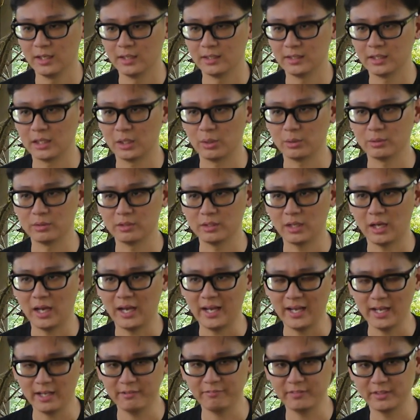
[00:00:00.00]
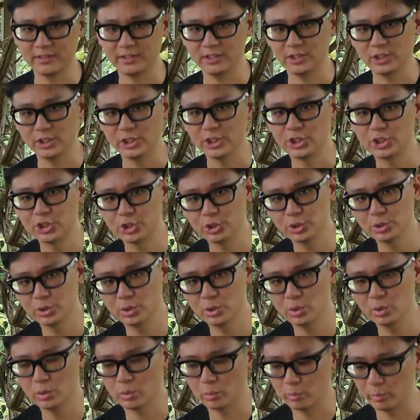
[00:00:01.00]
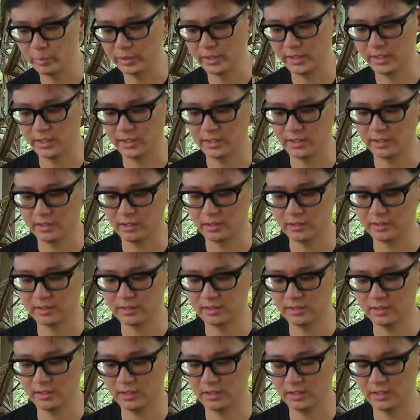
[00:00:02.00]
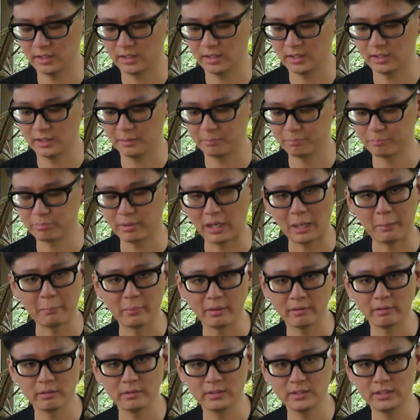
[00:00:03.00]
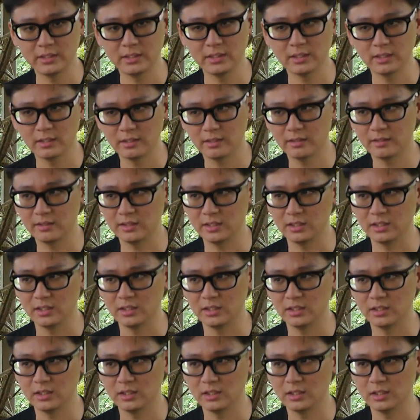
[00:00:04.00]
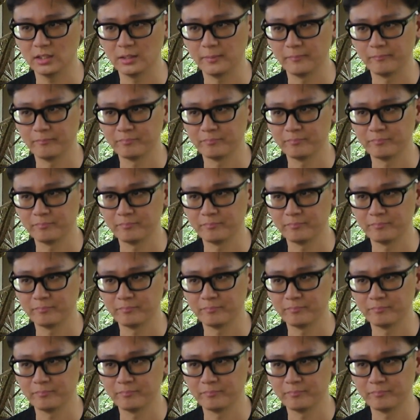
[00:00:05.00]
Now, I have an issue with primarily the